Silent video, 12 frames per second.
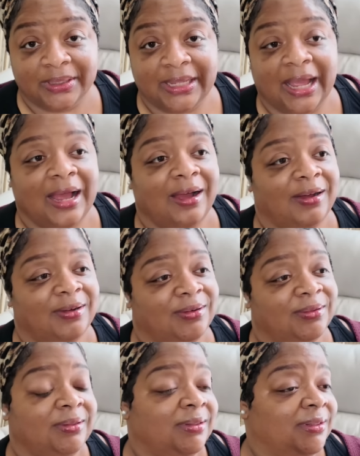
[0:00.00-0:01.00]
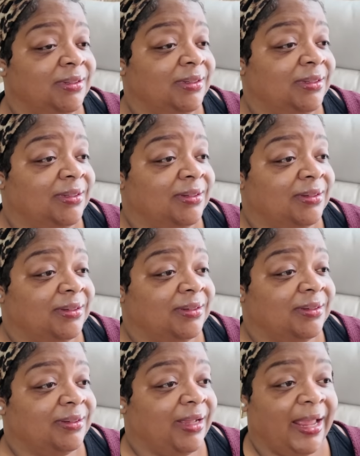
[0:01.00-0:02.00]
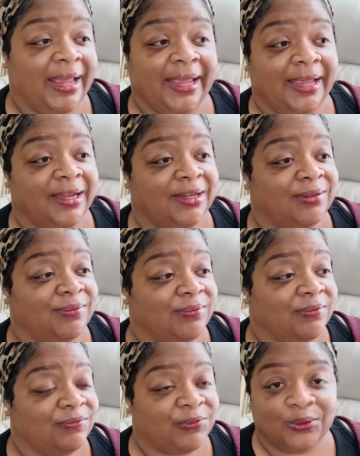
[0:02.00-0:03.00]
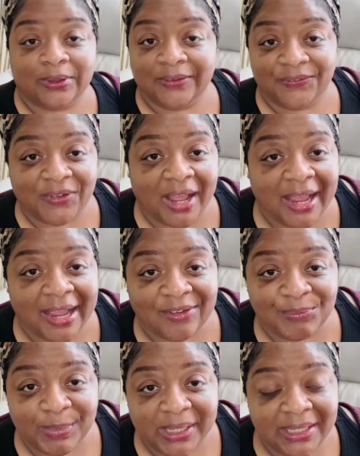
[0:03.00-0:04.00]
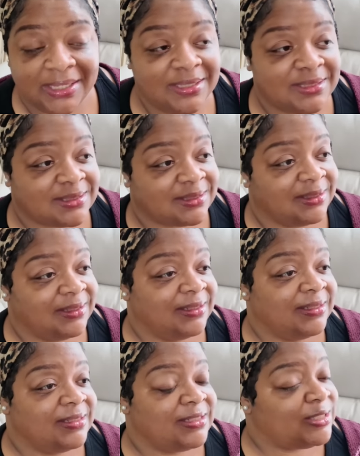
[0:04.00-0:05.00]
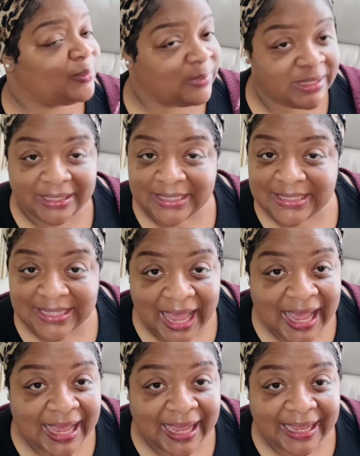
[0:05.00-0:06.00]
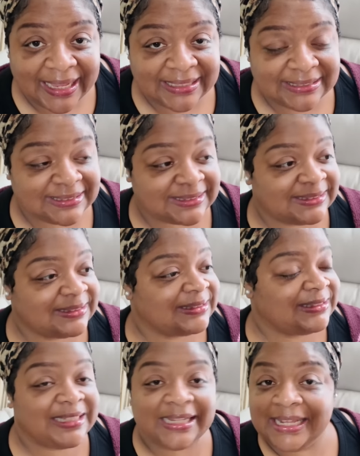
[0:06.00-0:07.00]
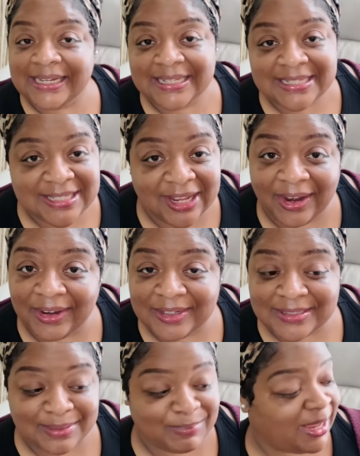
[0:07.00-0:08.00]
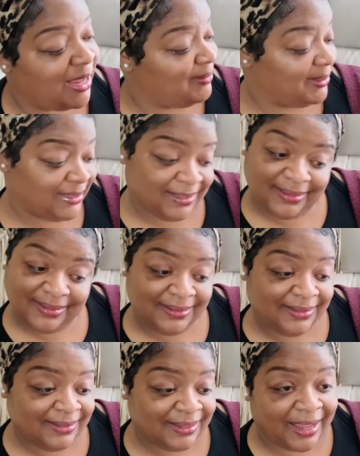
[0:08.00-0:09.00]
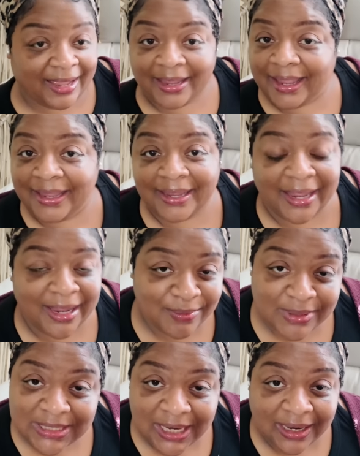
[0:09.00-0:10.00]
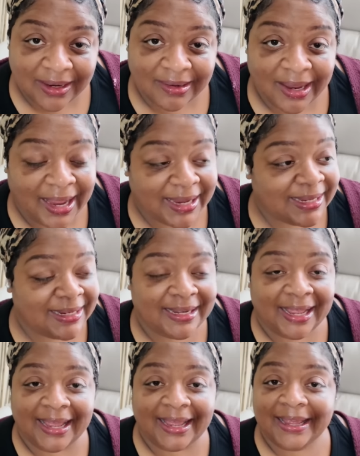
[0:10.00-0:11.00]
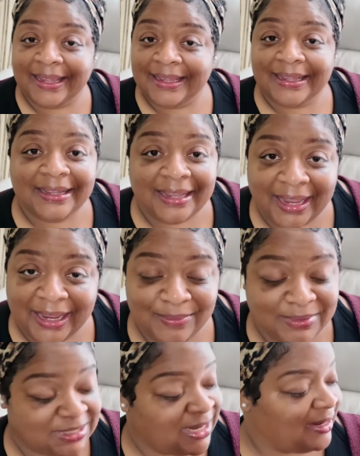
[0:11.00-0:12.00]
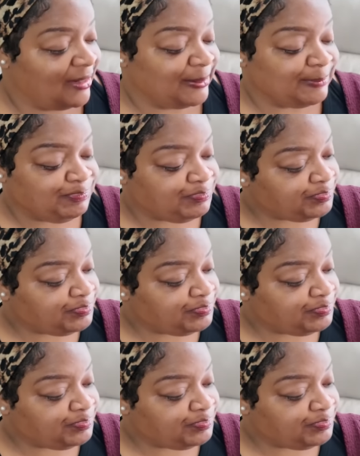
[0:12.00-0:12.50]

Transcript: Y'all have 4 and 5 meats, 20 sides, 10 desserts, baby. I can't hang with y'all. I cannot hang with y'all.